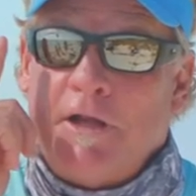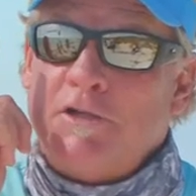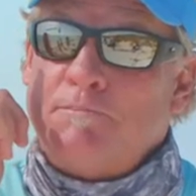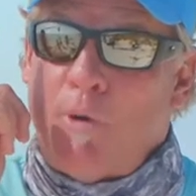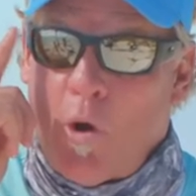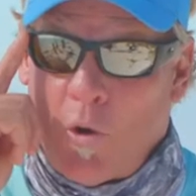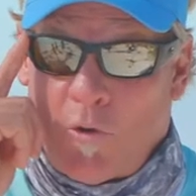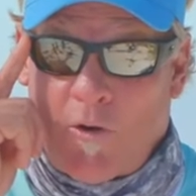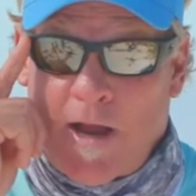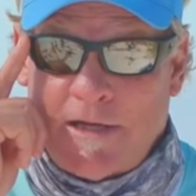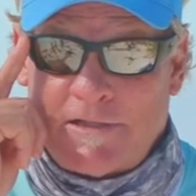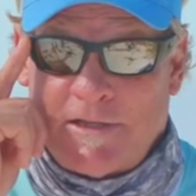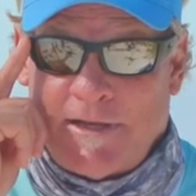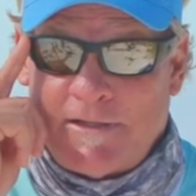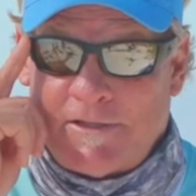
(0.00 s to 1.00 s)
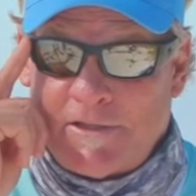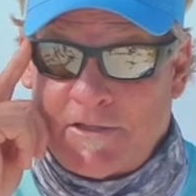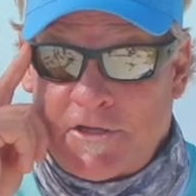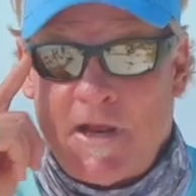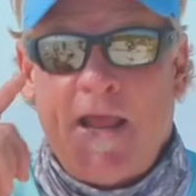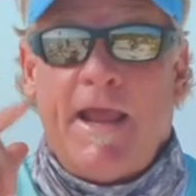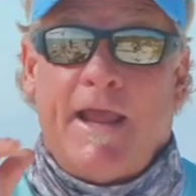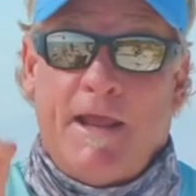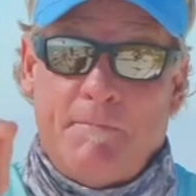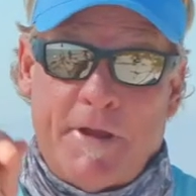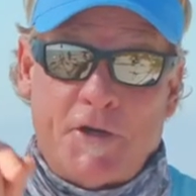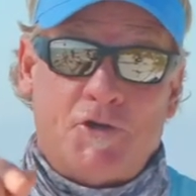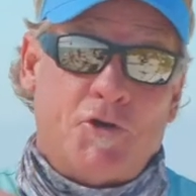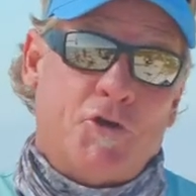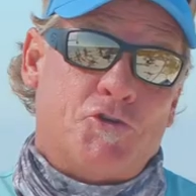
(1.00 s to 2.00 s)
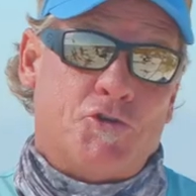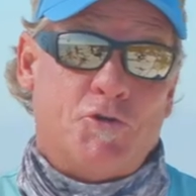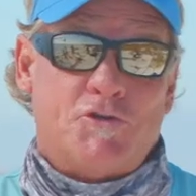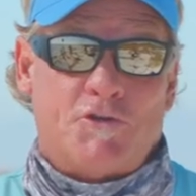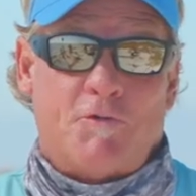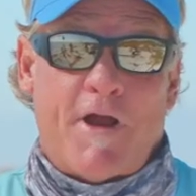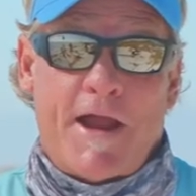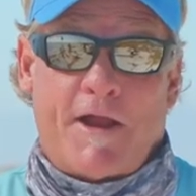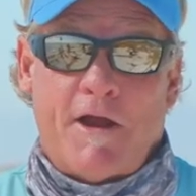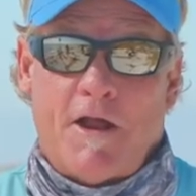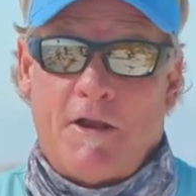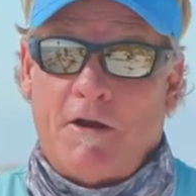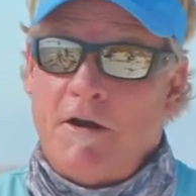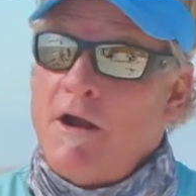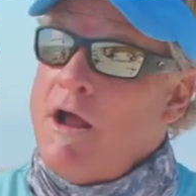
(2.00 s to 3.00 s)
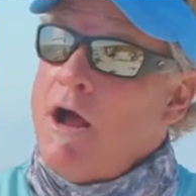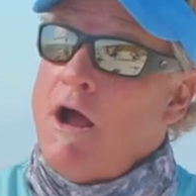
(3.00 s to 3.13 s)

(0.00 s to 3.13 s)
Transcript: is polarized lenses, and make sure you choose the right color.